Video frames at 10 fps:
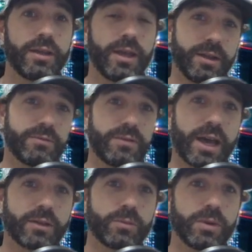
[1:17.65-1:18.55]
And in
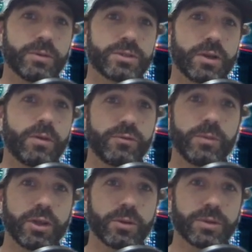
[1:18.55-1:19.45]
fact, we were so
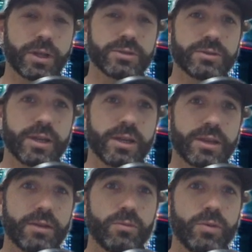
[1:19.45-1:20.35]
unfamiliar with Australia
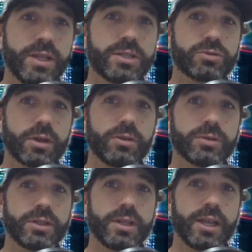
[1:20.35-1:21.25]
that we
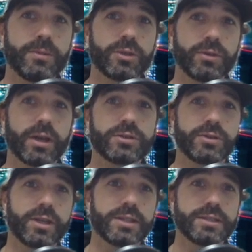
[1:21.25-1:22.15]
struggled to name three
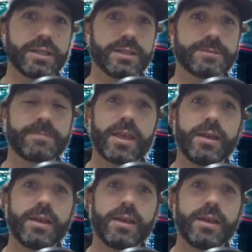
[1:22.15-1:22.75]
Australian cities.